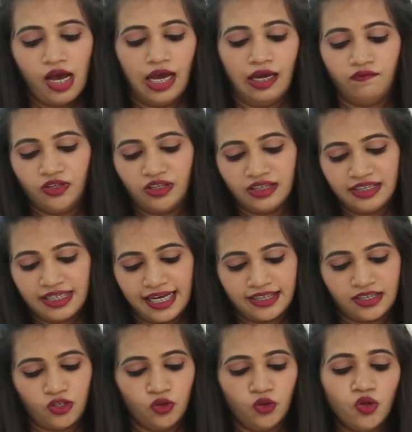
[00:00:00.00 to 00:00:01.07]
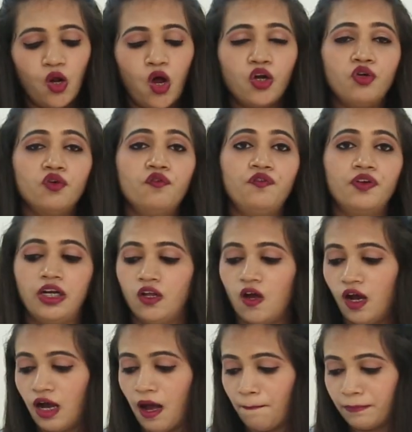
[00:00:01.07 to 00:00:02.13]
I would suggest you not to fill
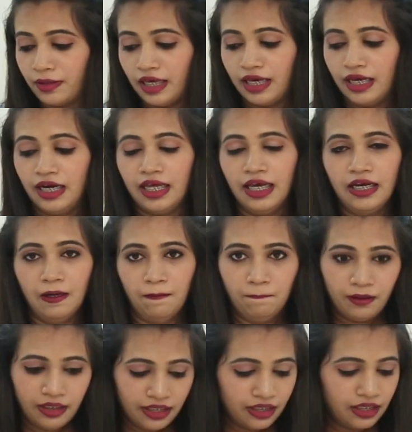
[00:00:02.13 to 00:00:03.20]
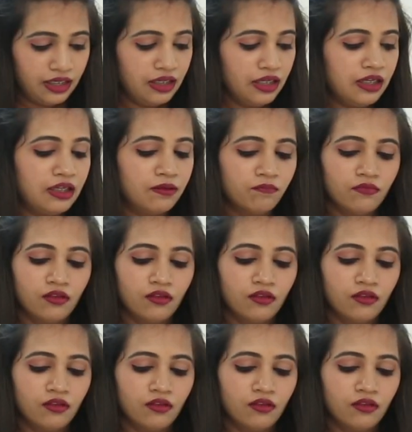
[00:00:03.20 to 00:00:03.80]
your cupcake like completely,